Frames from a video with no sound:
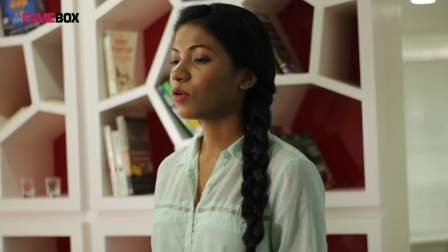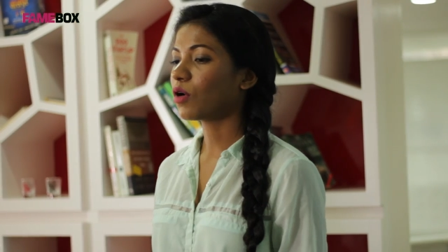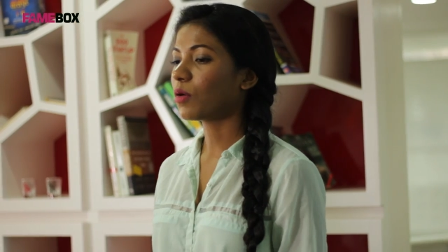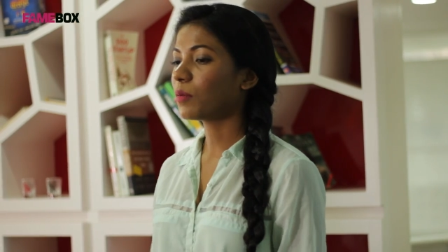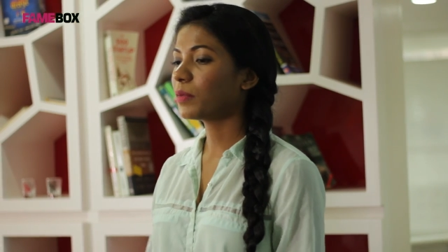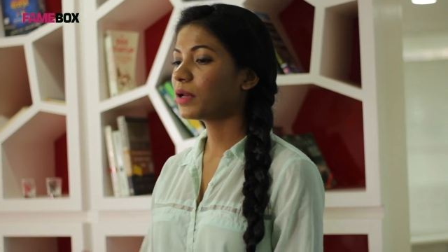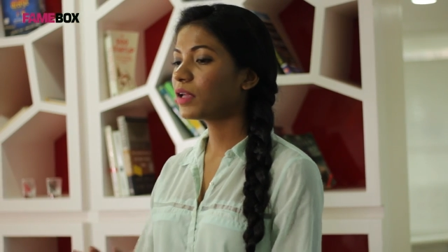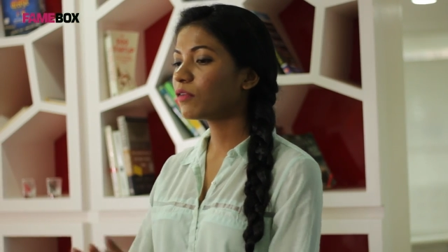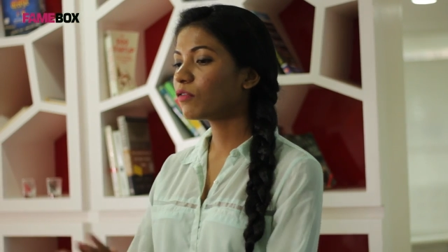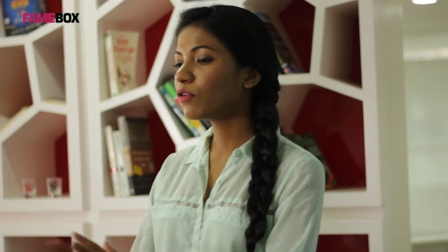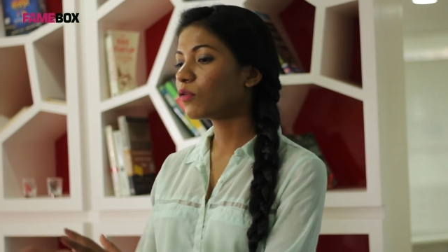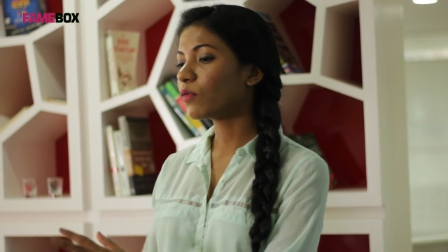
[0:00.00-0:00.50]

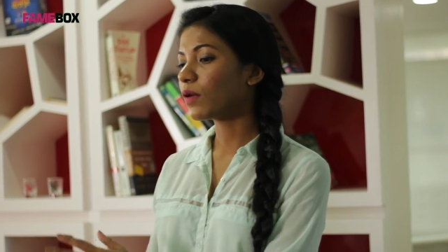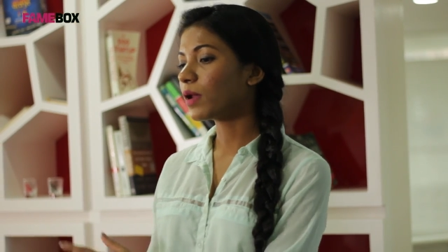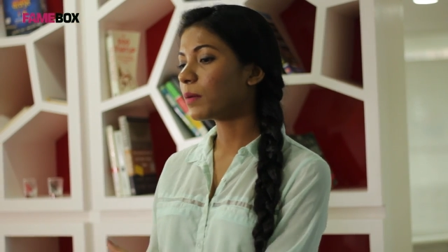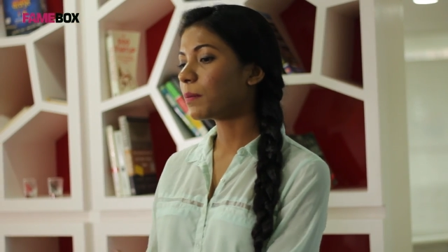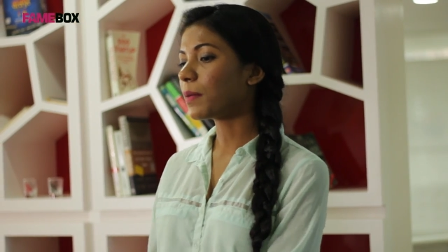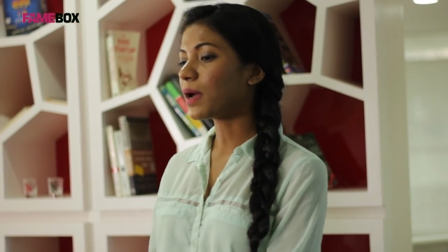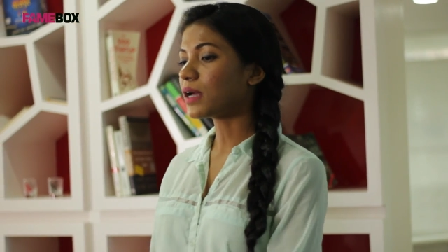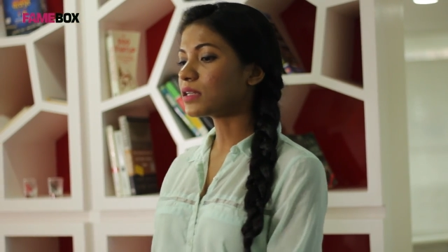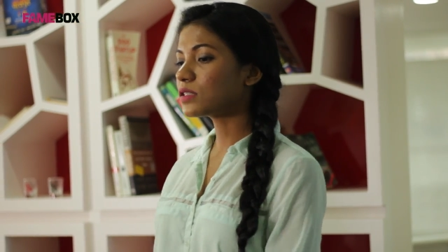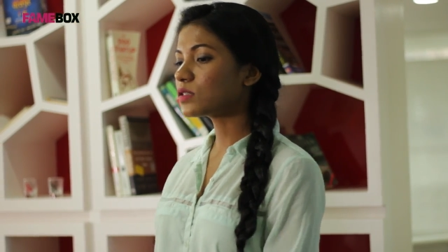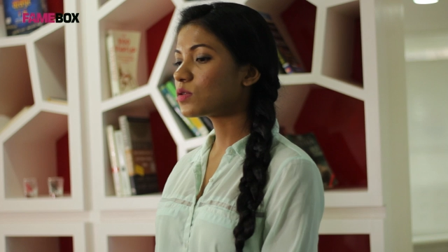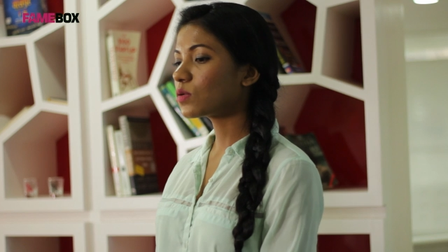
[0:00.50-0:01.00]
normally if you wear
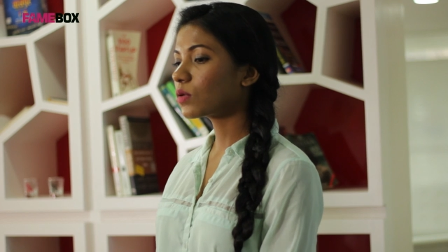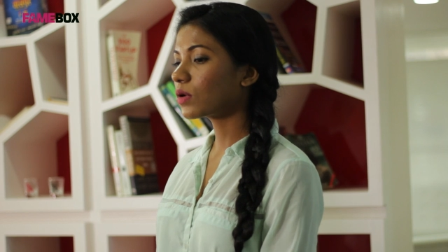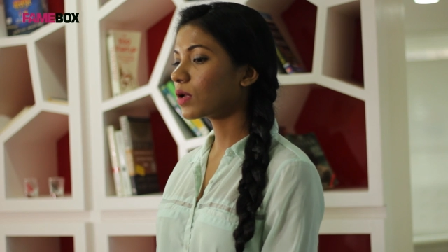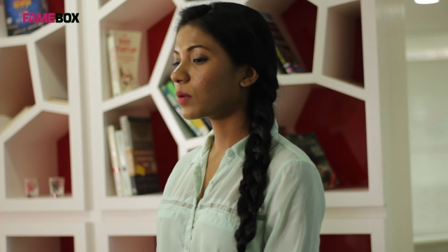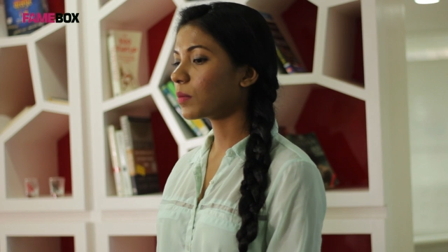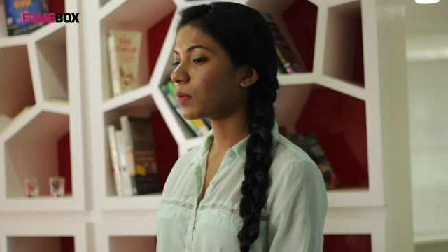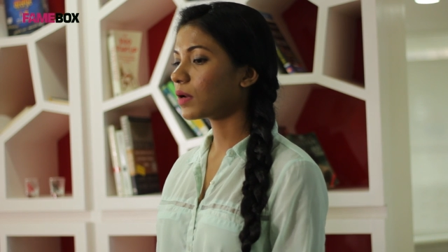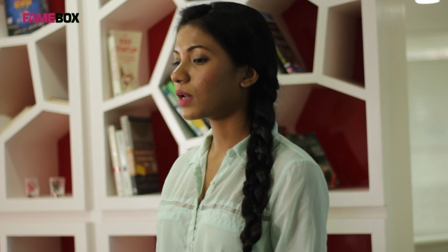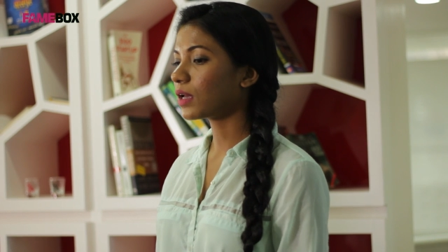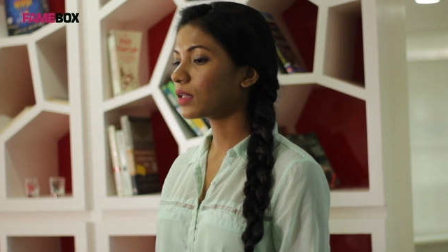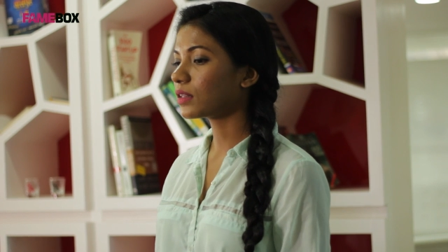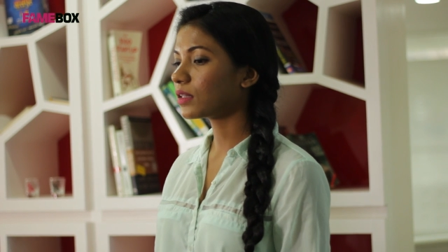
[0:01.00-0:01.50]
pads it's okay
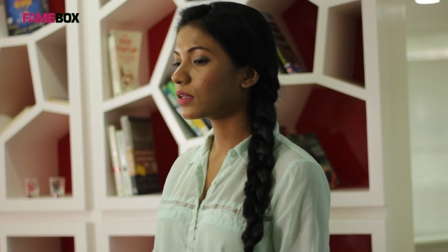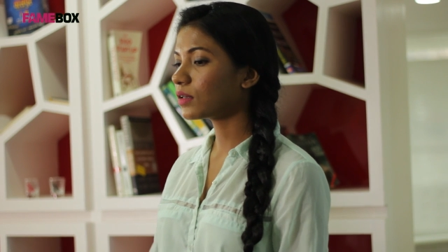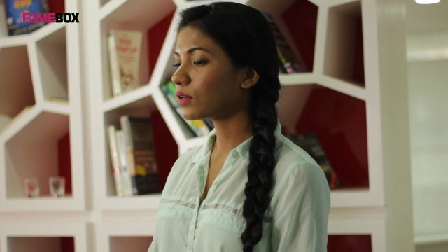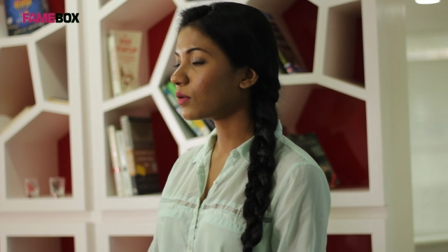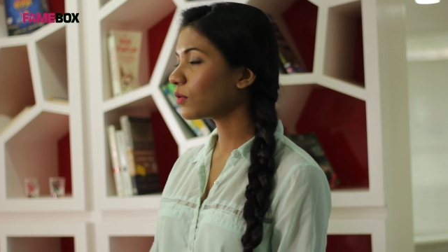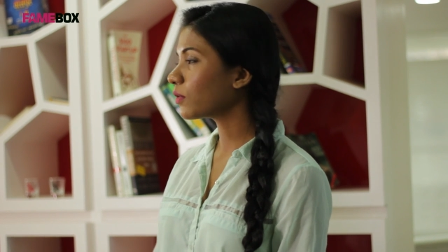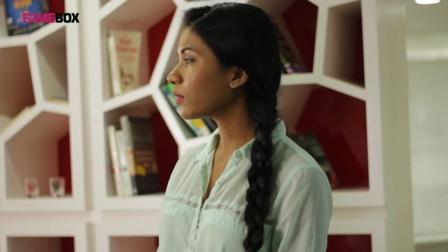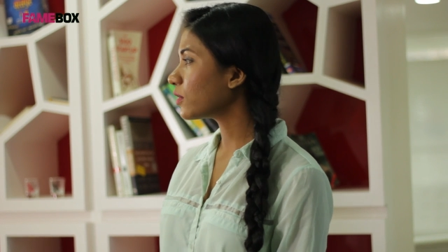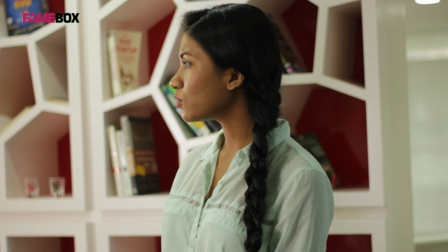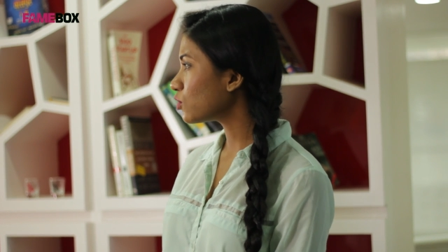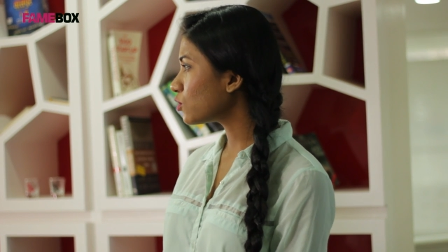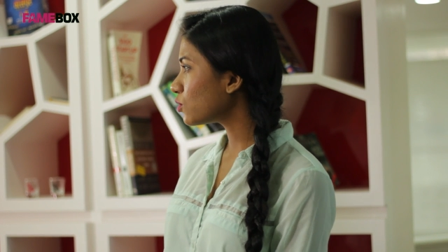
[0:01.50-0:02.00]
but I think during